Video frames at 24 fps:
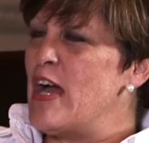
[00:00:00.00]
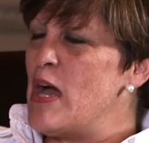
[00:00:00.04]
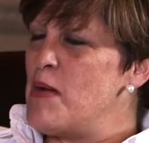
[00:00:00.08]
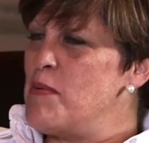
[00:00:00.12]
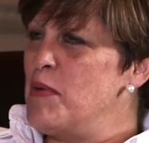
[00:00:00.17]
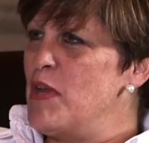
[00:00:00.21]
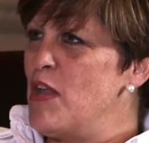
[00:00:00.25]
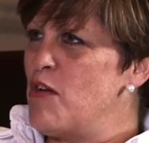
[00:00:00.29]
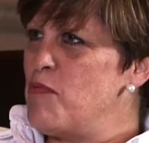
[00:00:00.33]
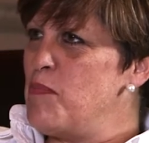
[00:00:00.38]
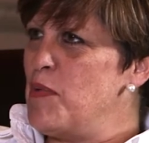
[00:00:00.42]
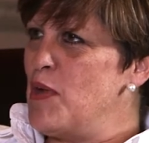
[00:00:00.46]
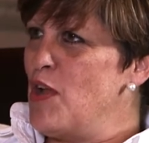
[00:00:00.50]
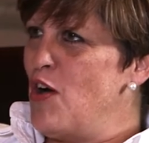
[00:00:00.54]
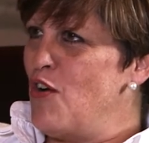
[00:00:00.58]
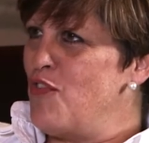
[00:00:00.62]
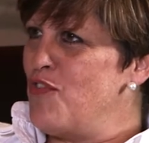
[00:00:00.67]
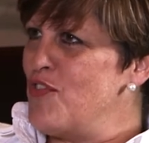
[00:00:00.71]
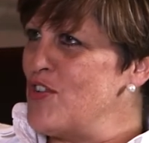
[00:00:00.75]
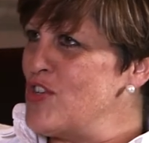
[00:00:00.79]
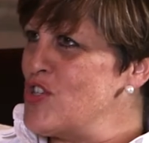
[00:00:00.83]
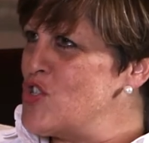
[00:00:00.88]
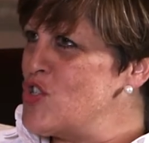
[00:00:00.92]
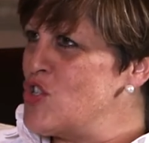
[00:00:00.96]
I mean, I've been
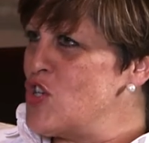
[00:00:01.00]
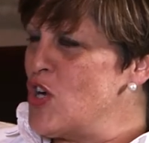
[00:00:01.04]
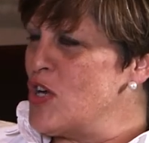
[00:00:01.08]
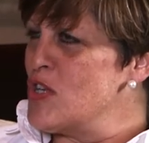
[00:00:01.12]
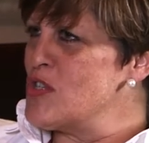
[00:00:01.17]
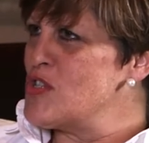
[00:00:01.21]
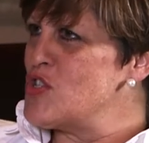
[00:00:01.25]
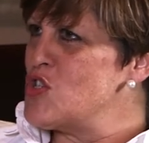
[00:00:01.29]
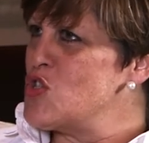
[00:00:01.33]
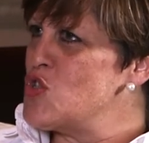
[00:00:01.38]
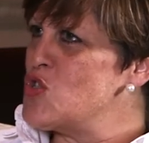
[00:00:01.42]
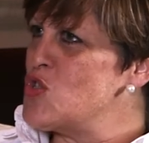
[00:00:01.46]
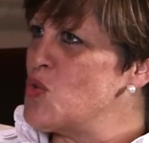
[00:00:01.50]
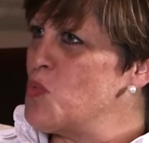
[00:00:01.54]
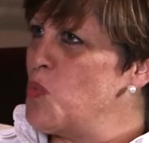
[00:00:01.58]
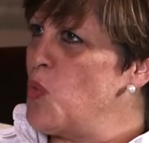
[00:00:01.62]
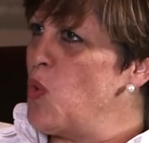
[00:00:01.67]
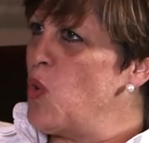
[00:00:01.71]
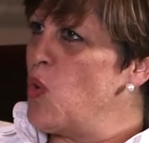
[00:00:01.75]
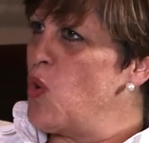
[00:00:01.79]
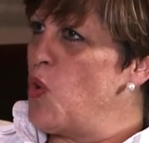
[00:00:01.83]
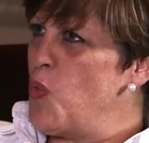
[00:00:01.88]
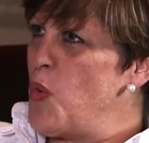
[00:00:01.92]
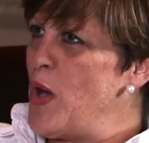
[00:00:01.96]
offered chances to
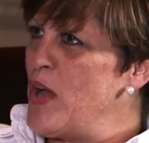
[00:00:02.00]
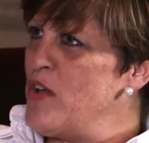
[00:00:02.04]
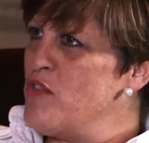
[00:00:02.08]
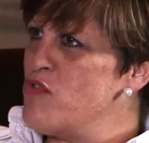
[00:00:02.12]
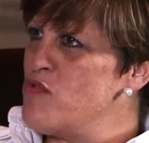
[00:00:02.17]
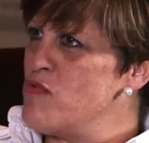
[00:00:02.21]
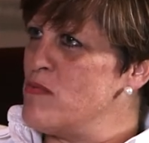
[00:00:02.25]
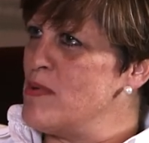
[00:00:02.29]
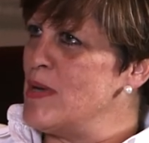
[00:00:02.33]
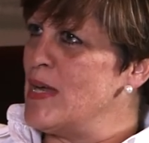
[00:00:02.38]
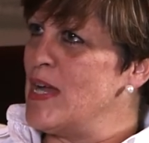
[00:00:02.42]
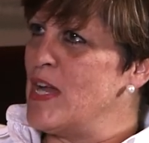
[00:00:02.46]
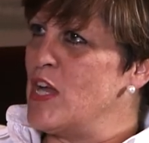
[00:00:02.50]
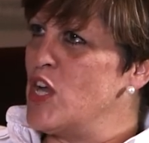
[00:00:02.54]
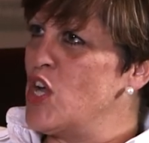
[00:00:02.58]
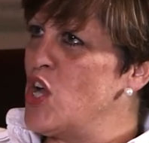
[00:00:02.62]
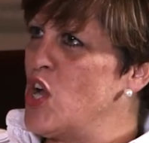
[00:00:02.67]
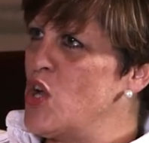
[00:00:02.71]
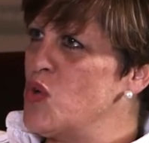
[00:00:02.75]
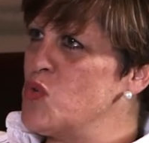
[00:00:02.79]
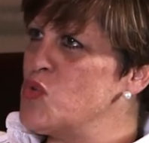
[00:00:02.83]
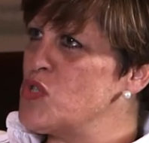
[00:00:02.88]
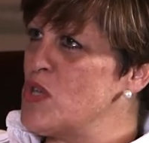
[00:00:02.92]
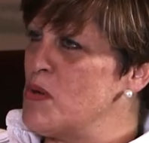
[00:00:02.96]
walk away from it and
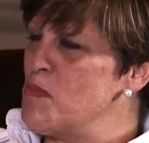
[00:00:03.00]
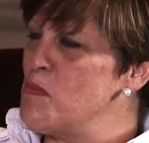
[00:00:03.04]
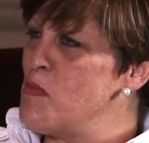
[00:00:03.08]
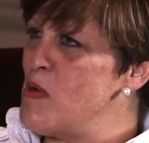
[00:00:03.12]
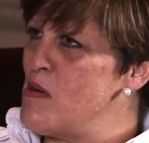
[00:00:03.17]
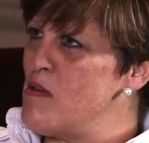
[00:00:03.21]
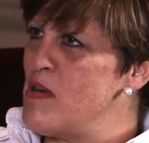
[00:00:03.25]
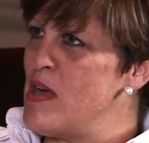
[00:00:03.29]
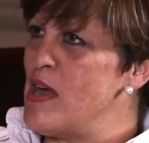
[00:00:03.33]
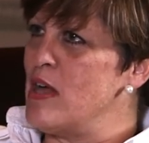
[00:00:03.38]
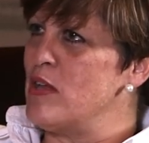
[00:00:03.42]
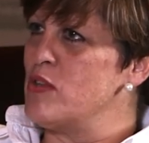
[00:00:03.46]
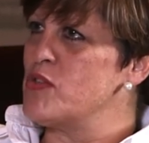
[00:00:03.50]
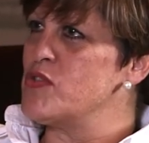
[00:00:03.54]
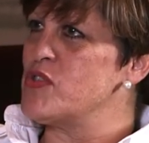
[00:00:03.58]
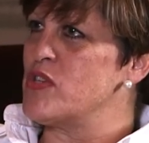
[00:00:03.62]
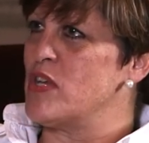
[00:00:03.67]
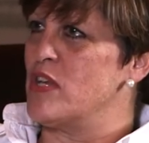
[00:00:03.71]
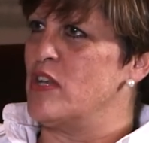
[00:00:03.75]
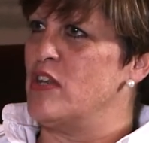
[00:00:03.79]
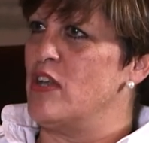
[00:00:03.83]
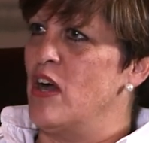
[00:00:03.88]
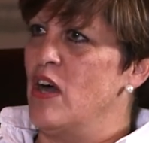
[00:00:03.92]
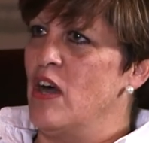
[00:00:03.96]
go somewhere else
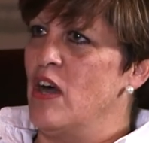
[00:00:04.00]
and